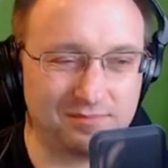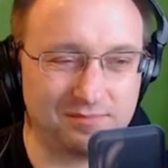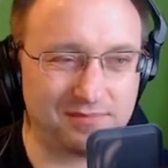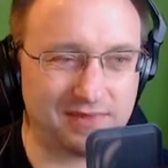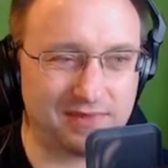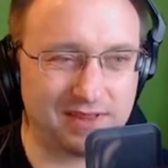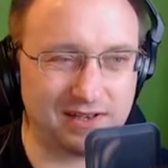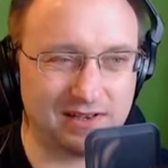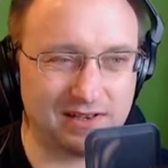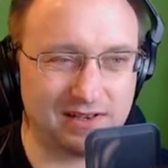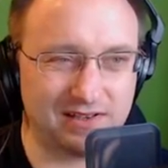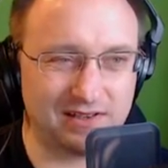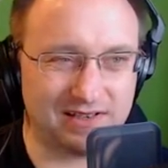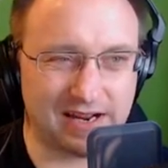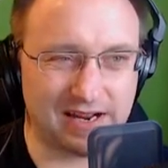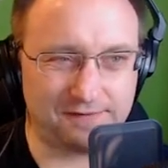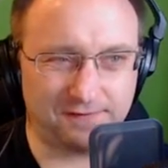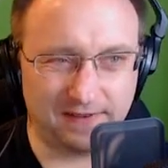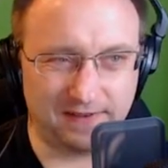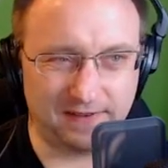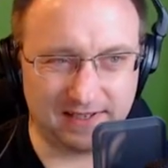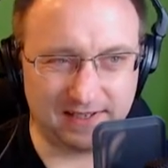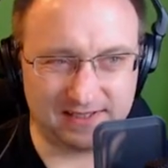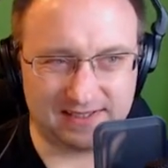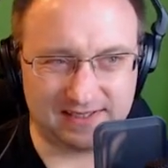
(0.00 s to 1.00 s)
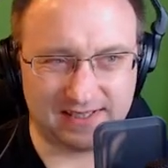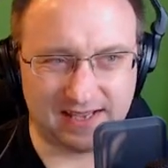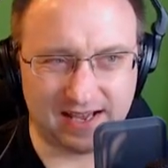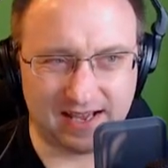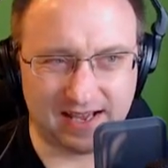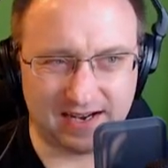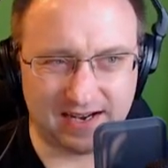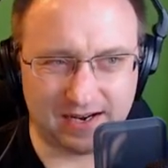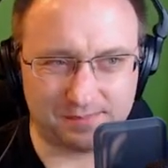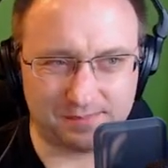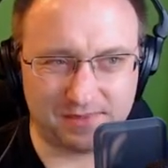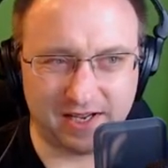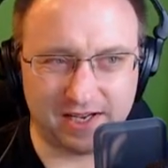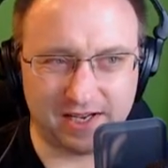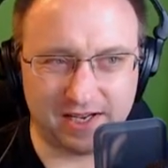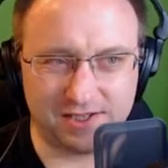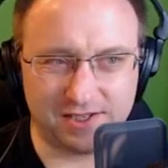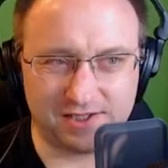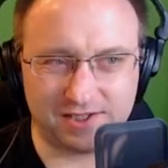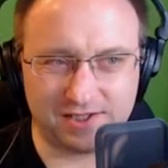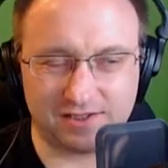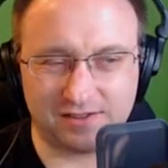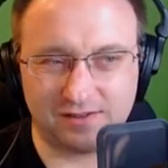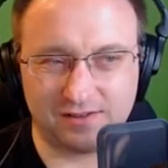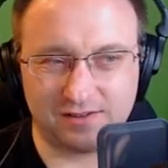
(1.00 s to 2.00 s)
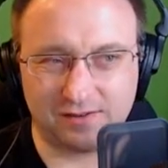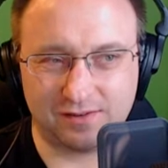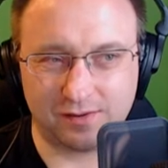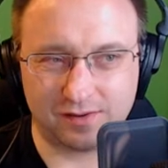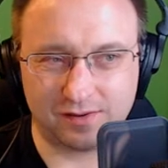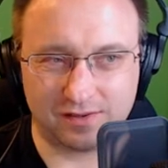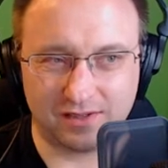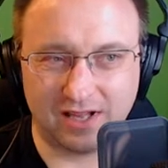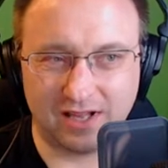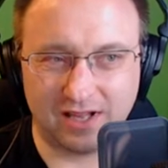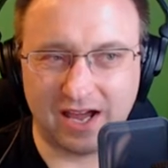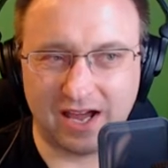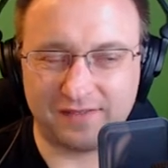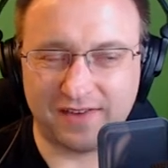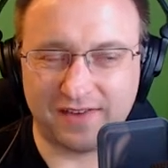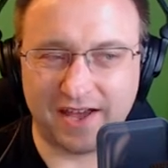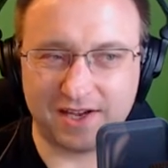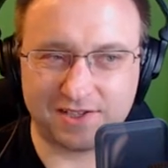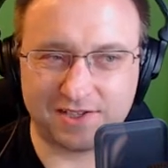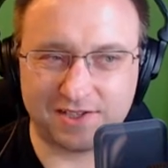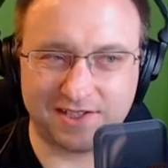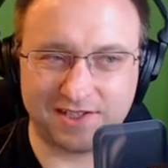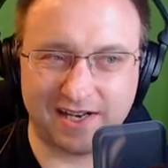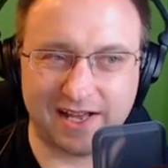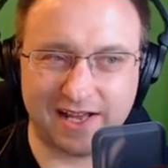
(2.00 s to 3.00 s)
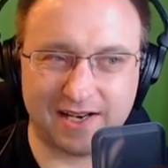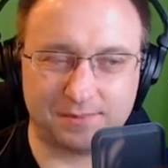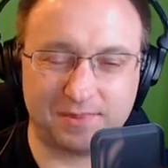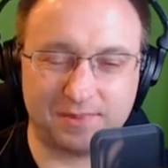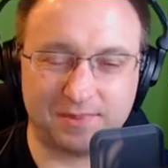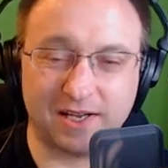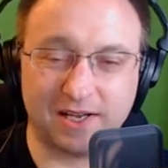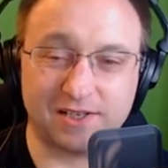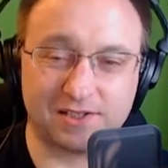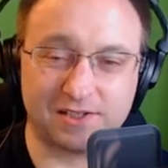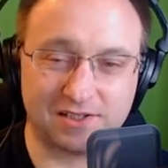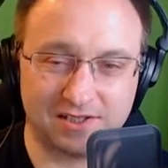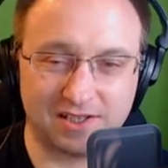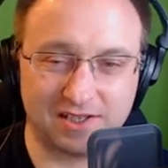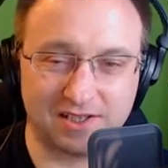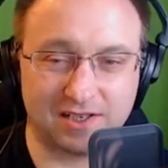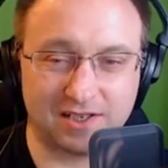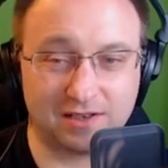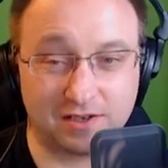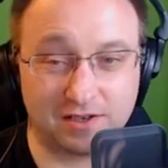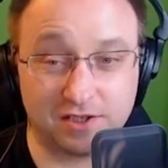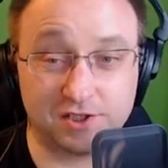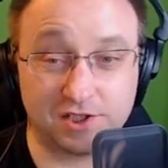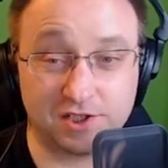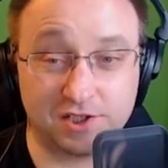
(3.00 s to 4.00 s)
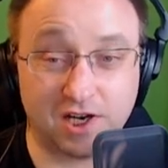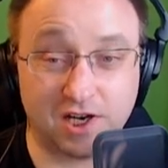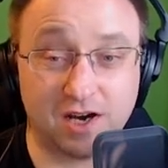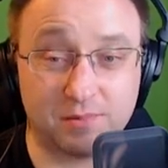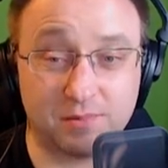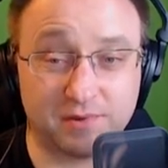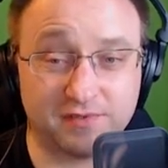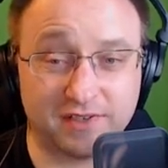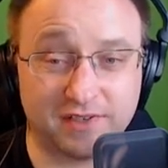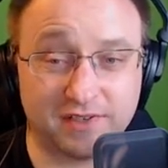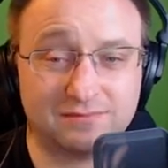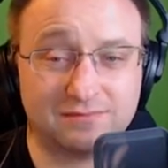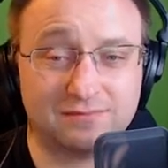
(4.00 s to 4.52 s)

The Netflix adaptation or the live action adaptation did a good job of it.